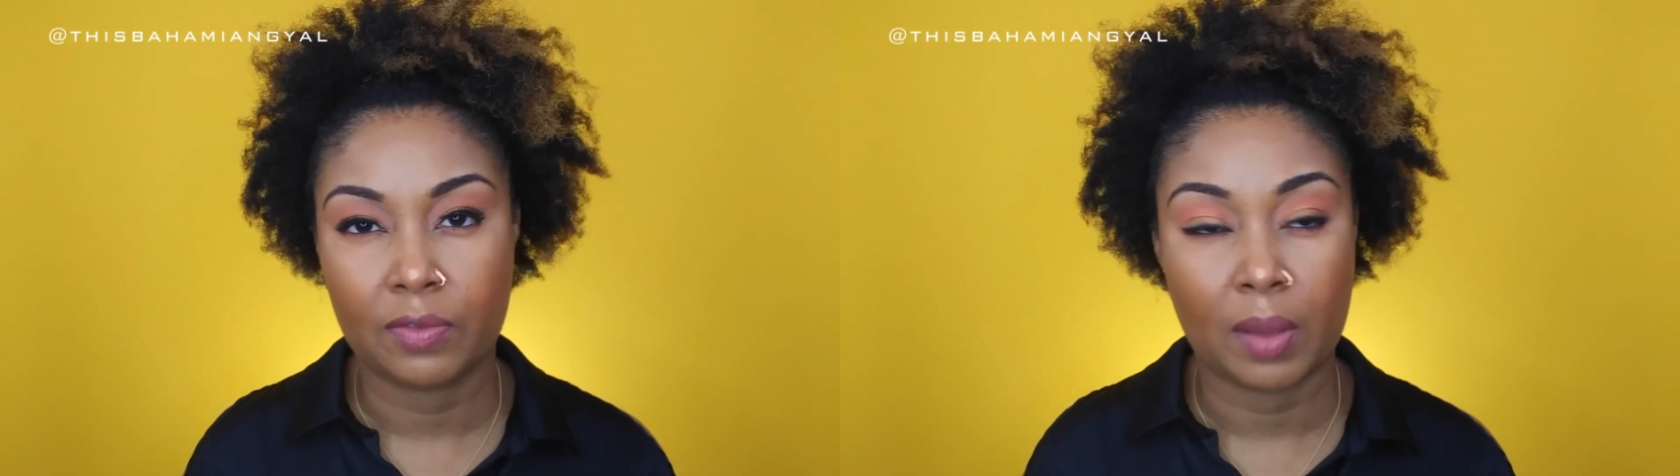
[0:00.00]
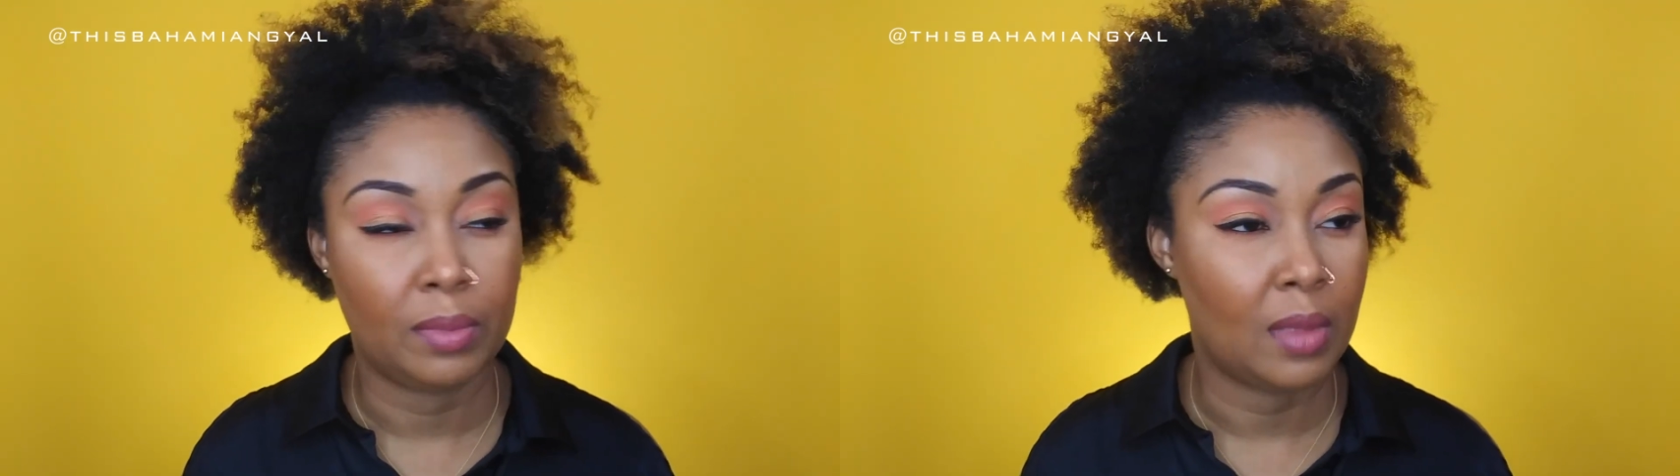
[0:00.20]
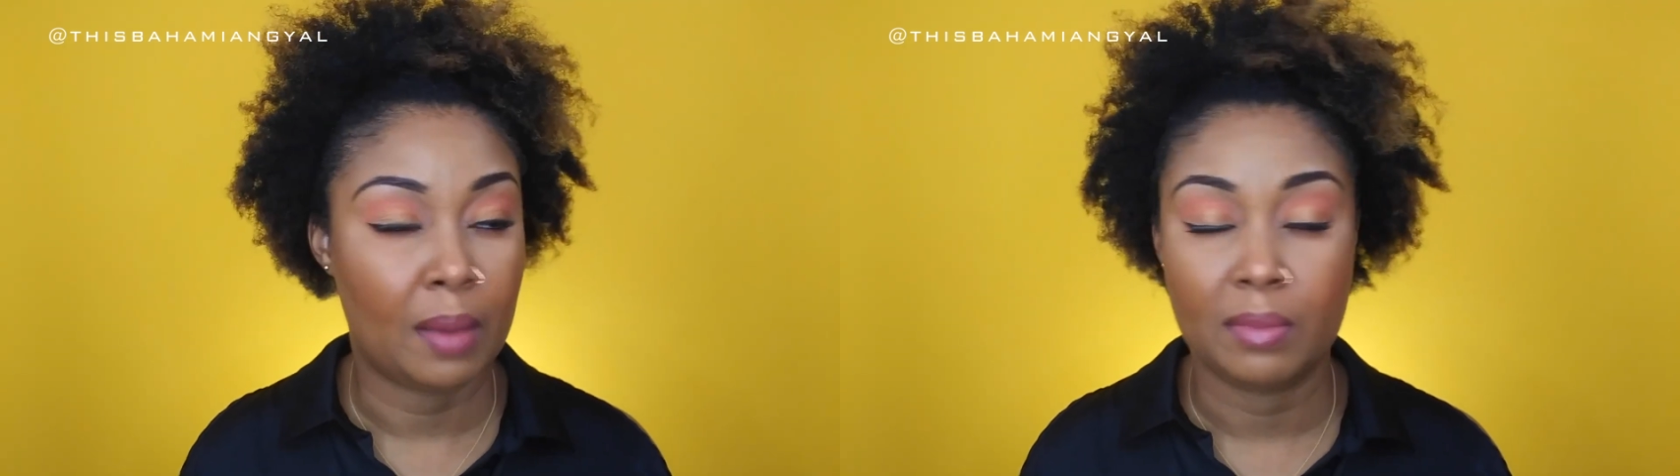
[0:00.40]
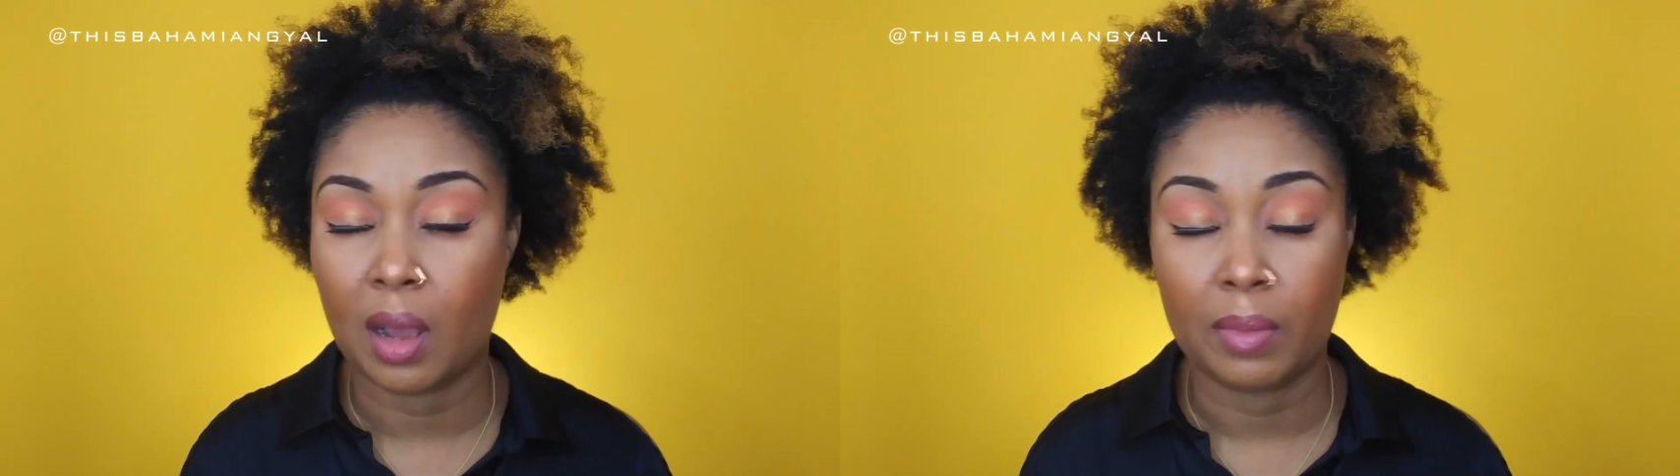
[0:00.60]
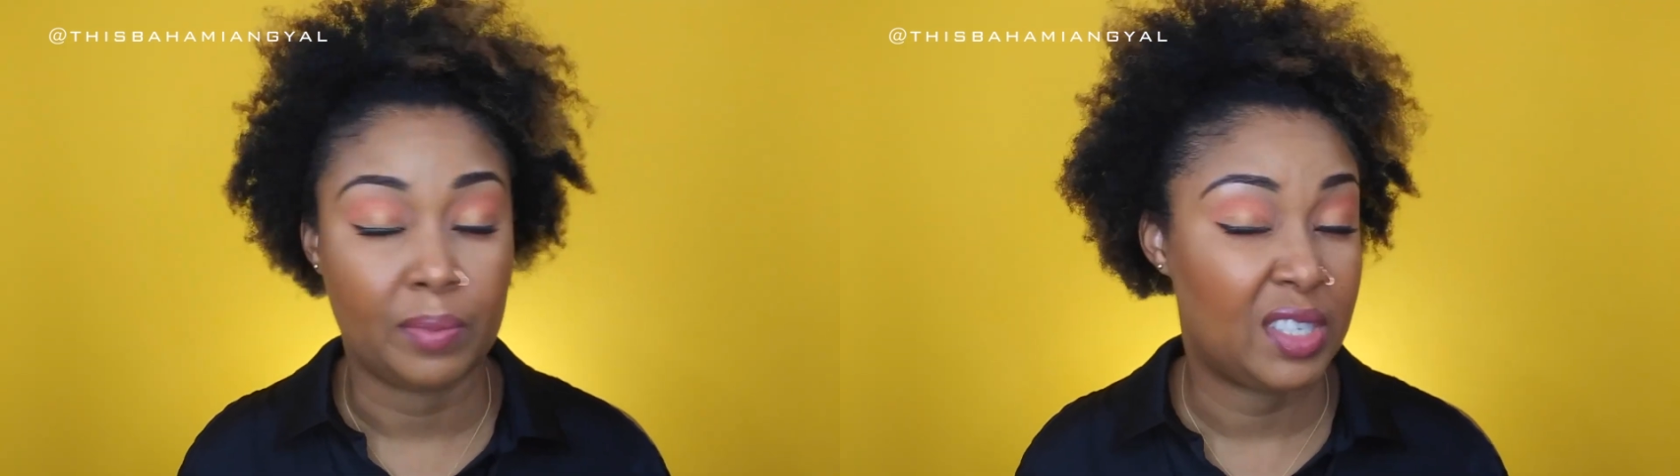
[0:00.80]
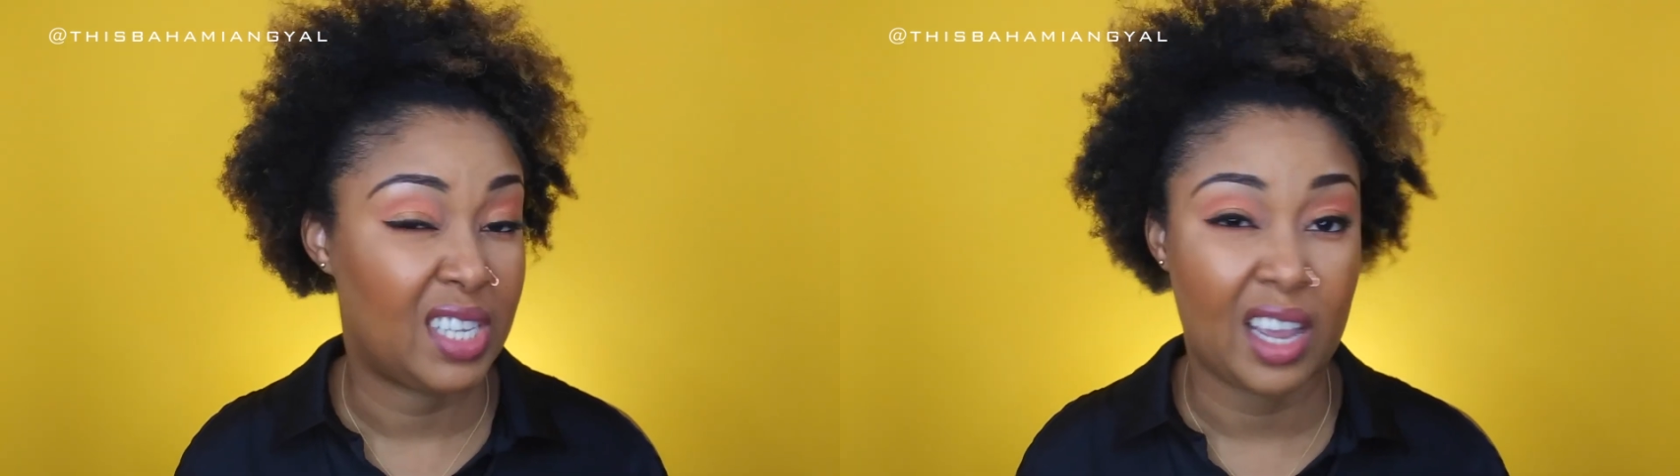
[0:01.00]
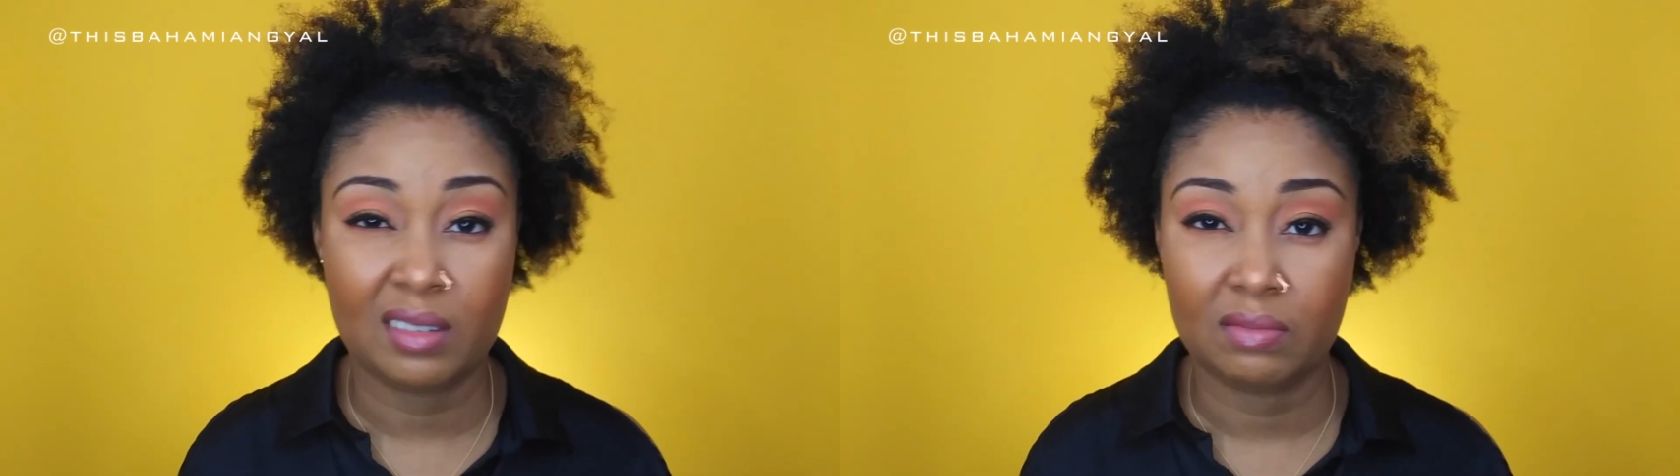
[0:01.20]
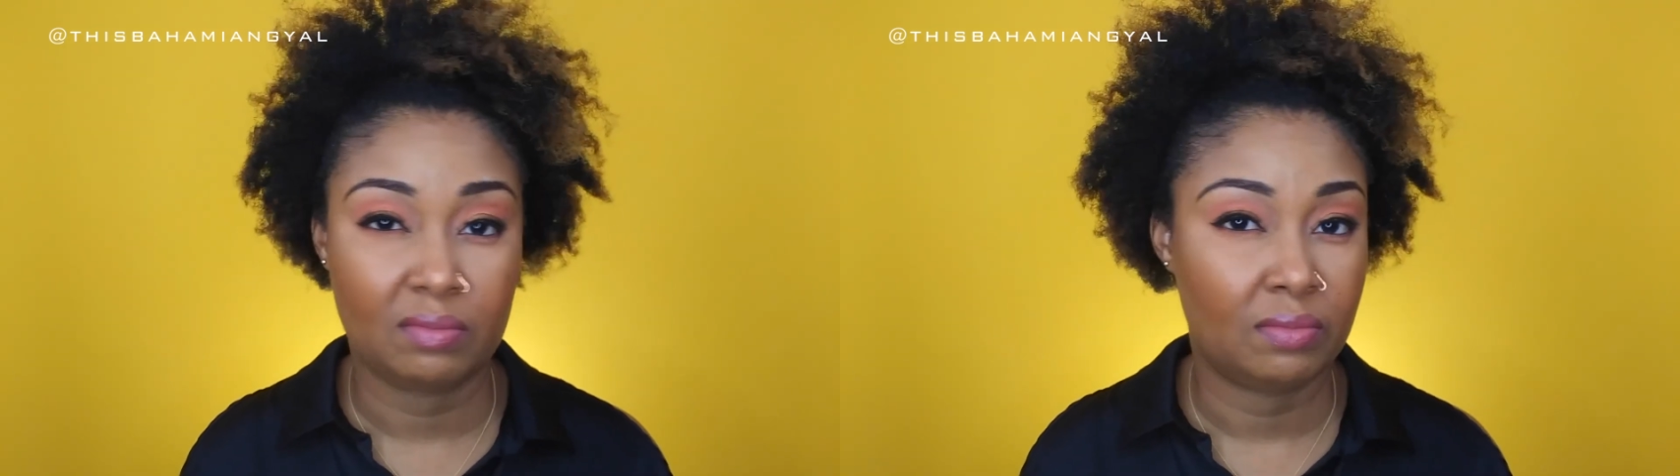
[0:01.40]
If I'm upset,